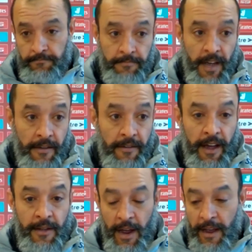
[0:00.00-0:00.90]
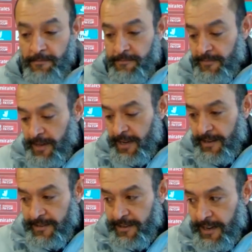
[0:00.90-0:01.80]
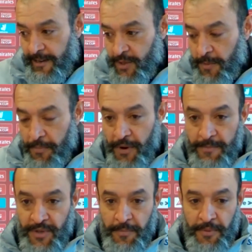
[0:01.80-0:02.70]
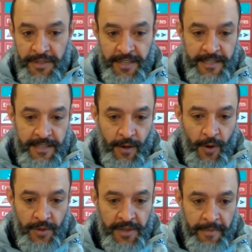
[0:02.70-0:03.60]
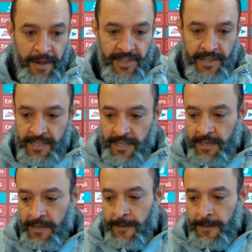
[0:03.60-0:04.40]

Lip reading: I'm supported all the measures